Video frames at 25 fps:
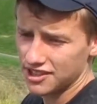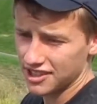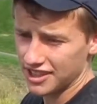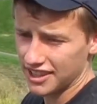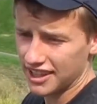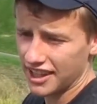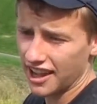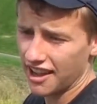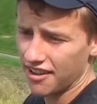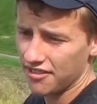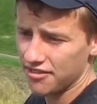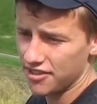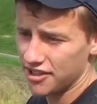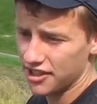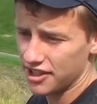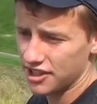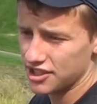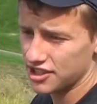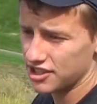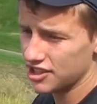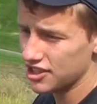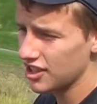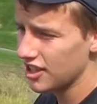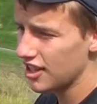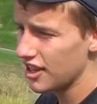And the
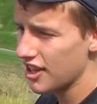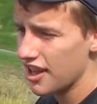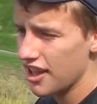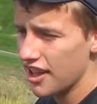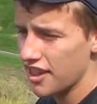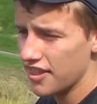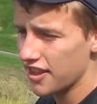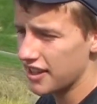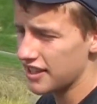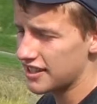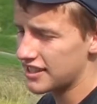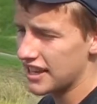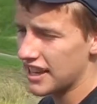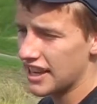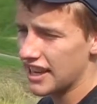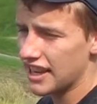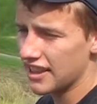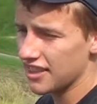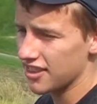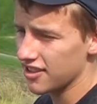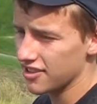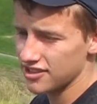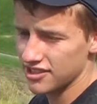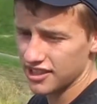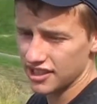catfish,
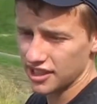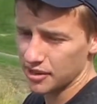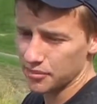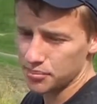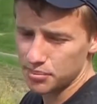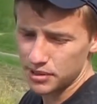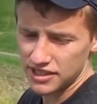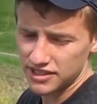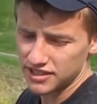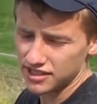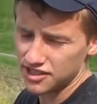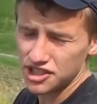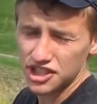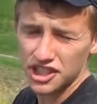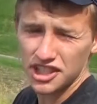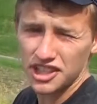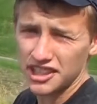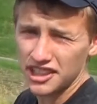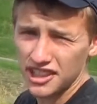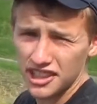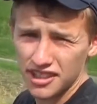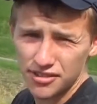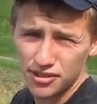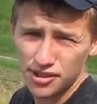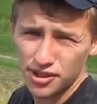there's like a piece of
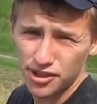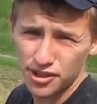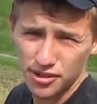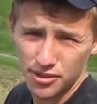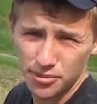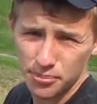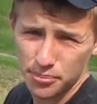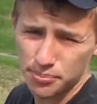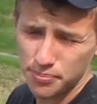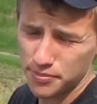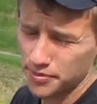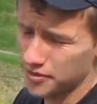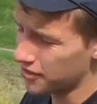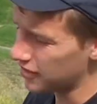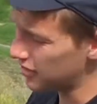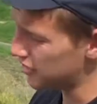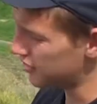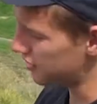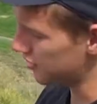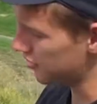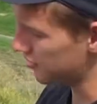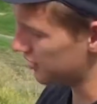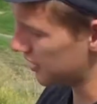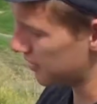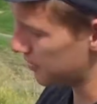chicken liver or
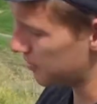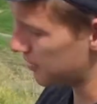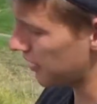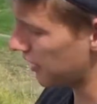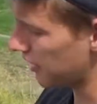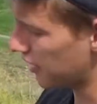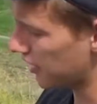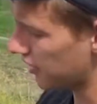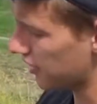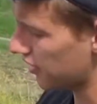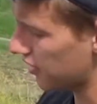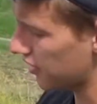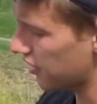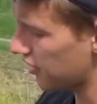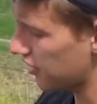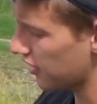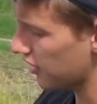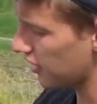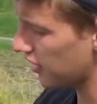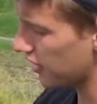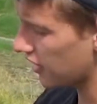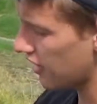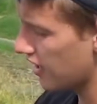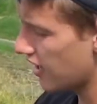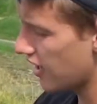fish or something on the hook,
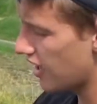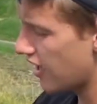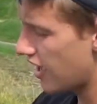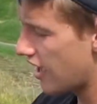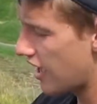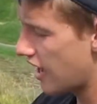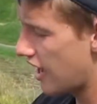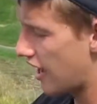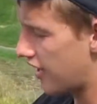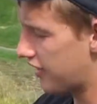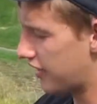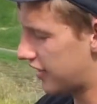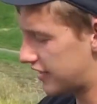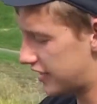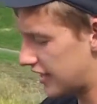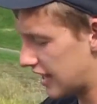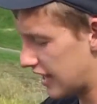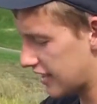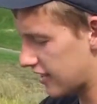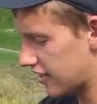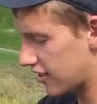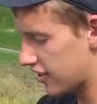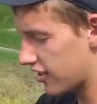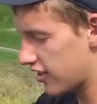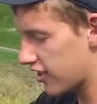and they
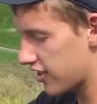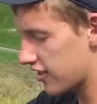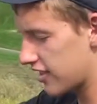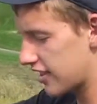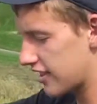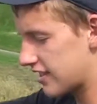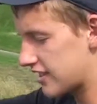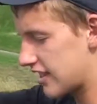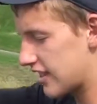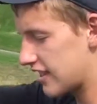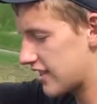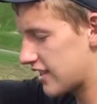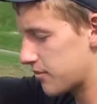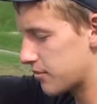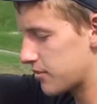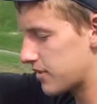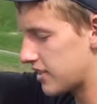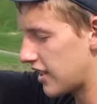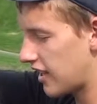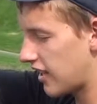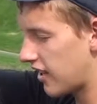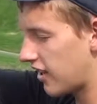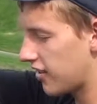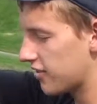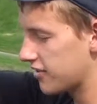take the hook, they set
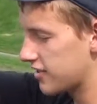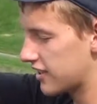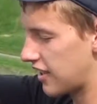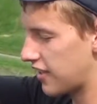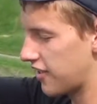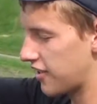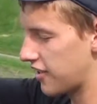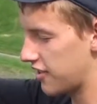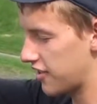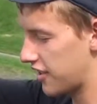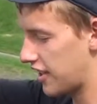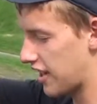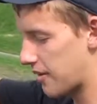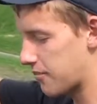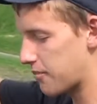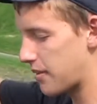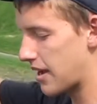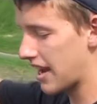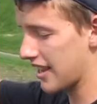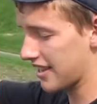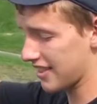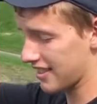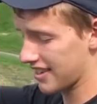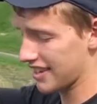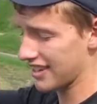themselves, and then you come
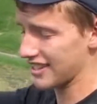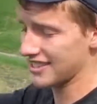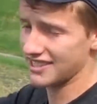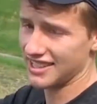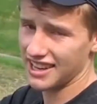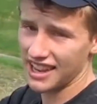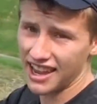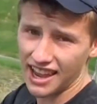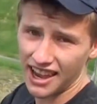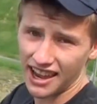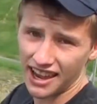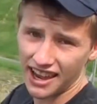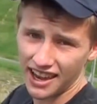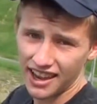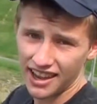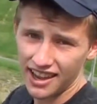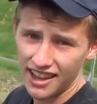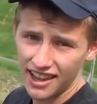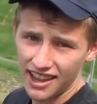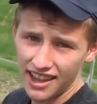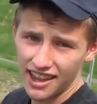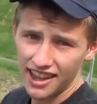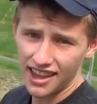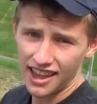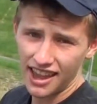back the next day,
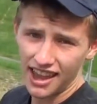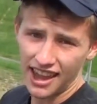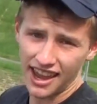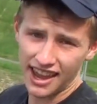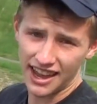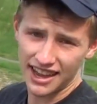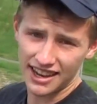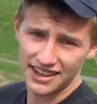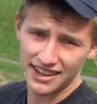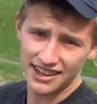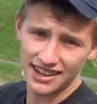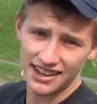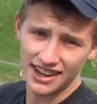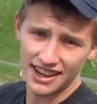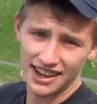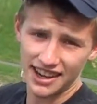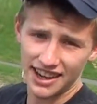and